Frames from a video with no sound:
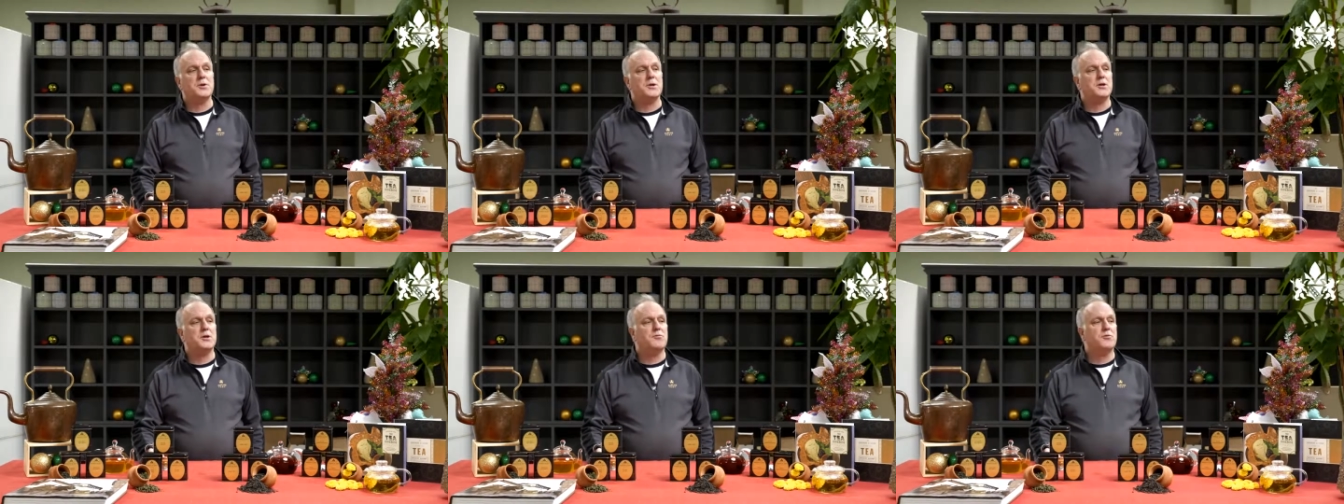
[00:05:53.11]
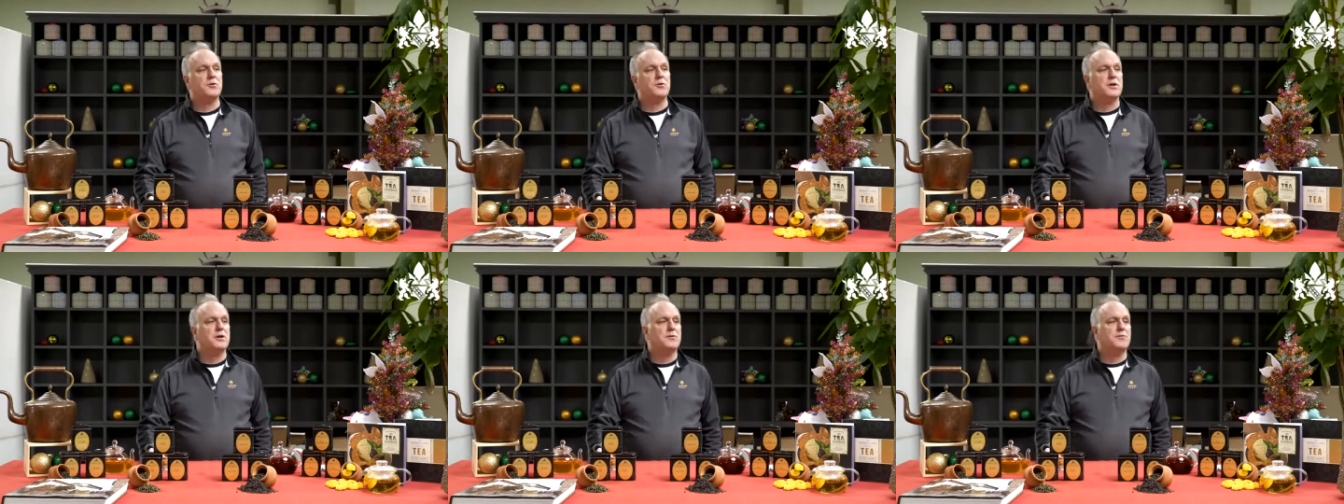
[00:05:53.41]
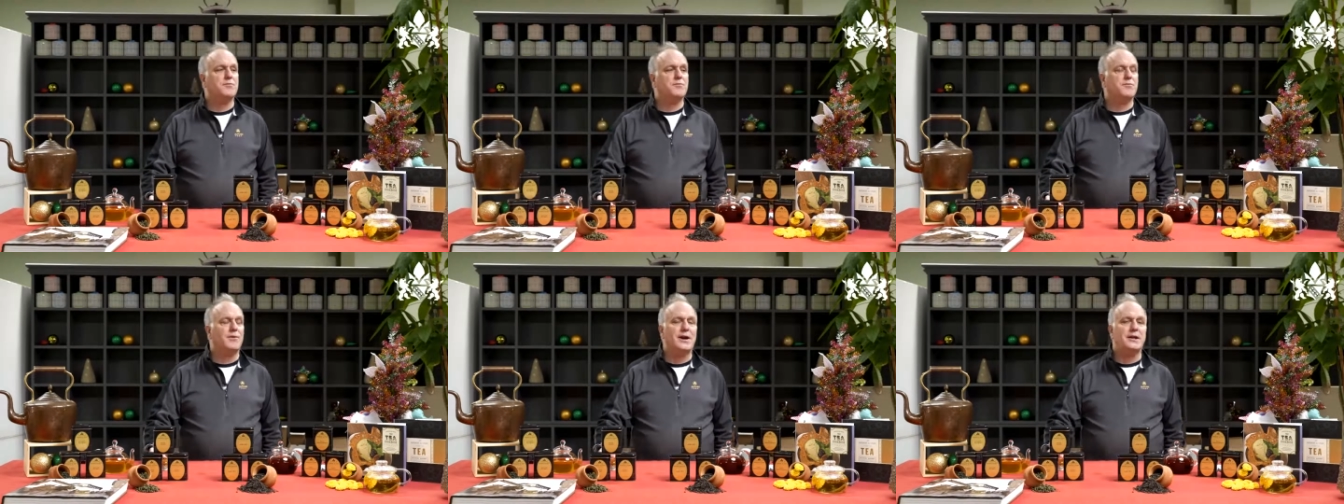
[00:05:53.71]
find
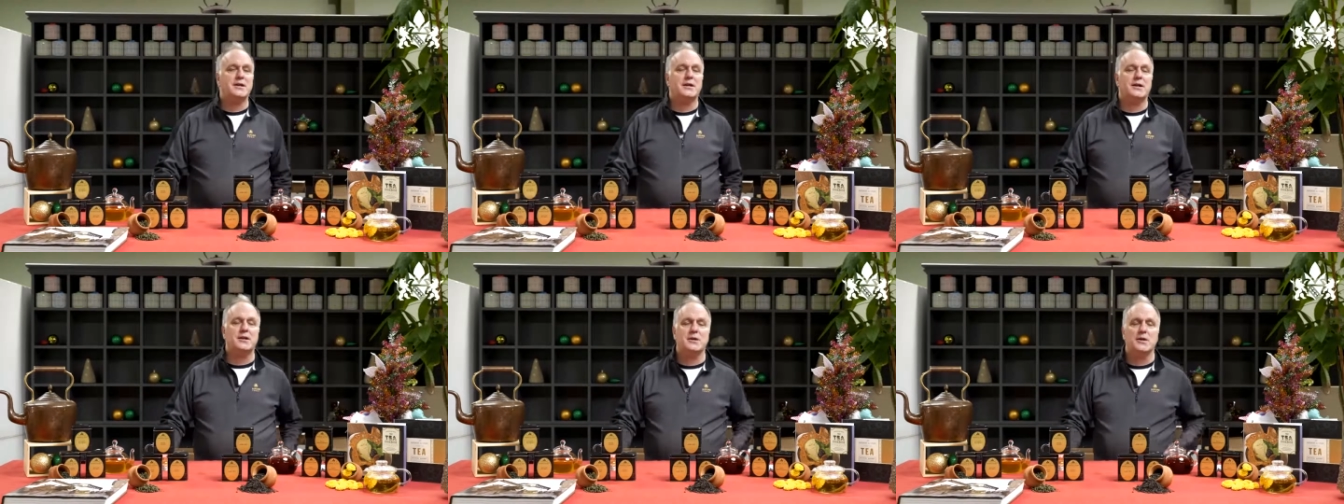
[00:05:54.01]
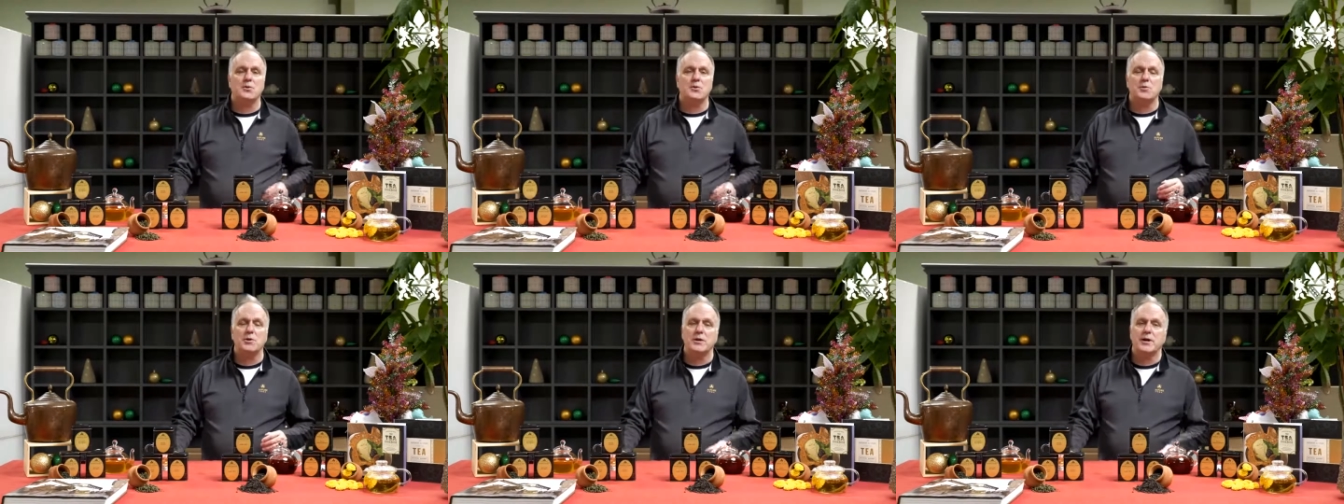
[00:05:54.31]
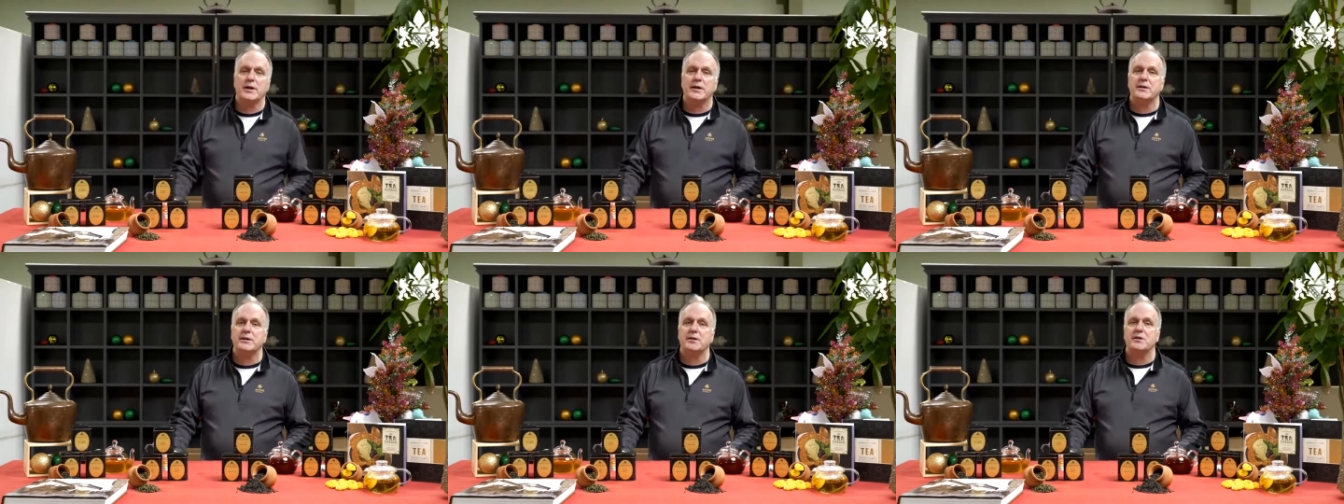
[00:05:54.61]
anything we liked in the
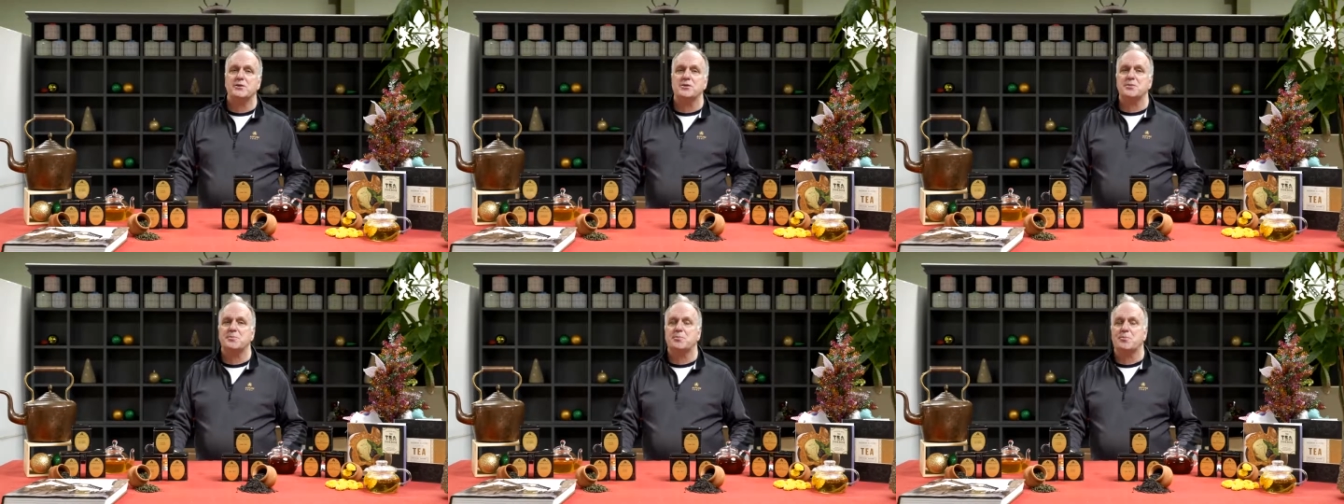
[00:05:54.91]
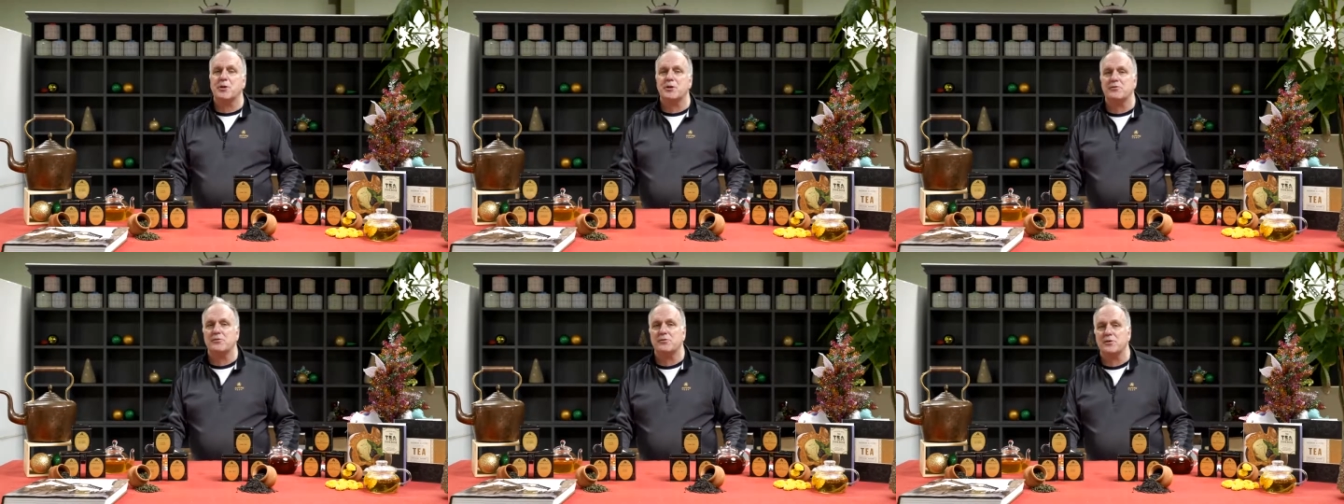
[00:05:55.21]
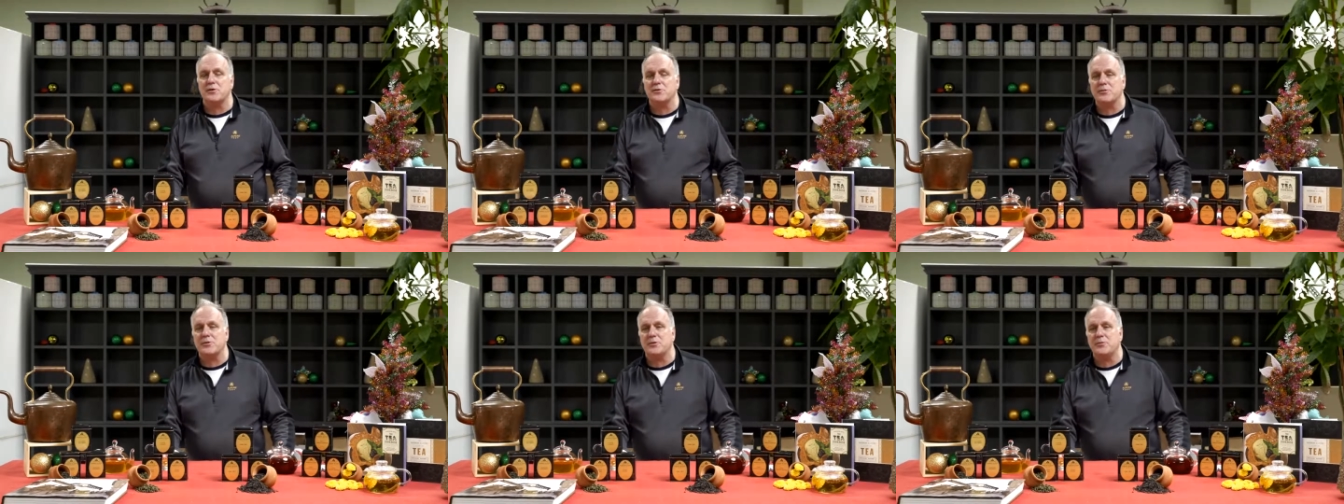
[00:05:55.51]
spring season.
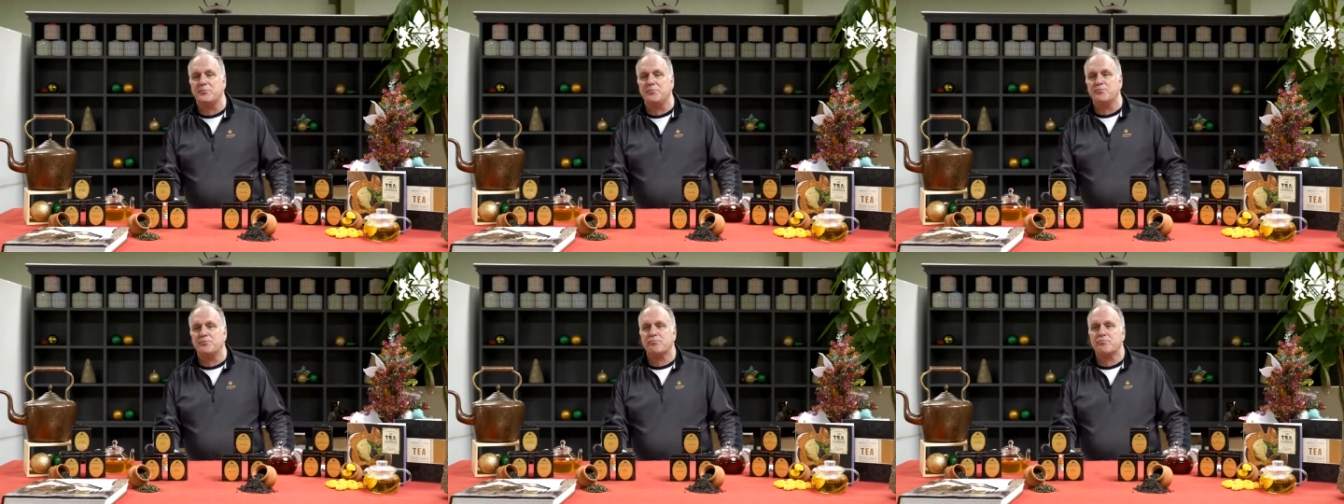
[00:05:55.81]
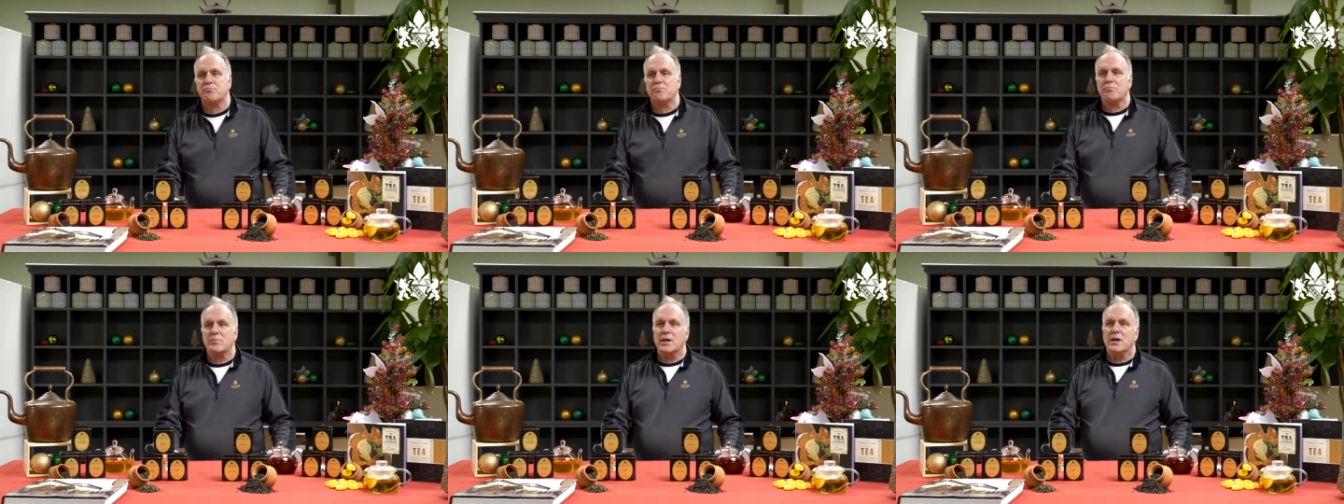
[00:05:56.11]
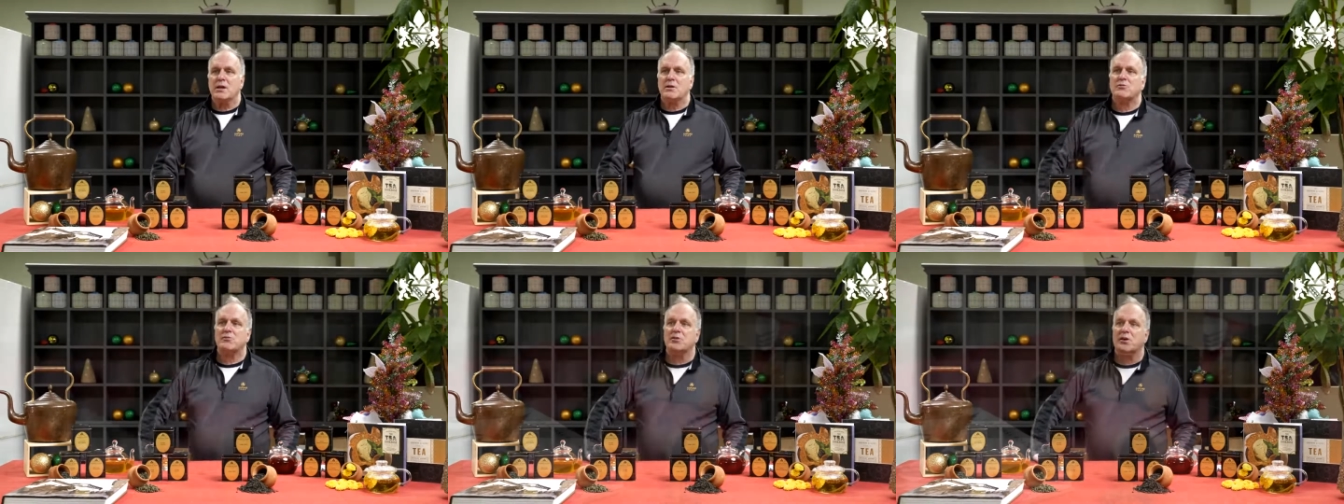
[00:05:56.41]
Summer
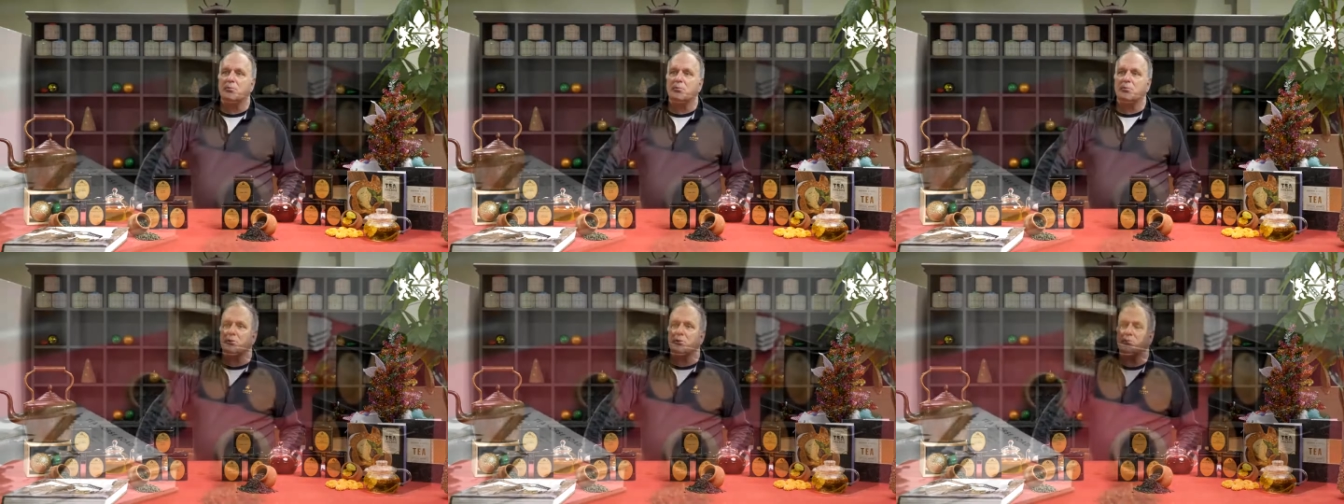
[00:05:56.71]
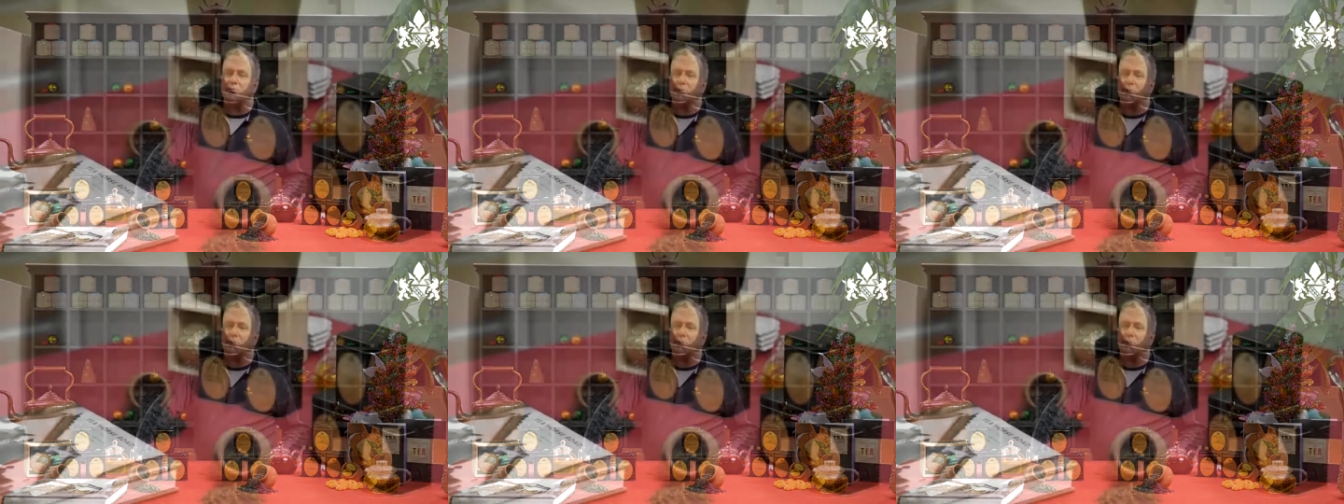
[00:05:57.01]
is the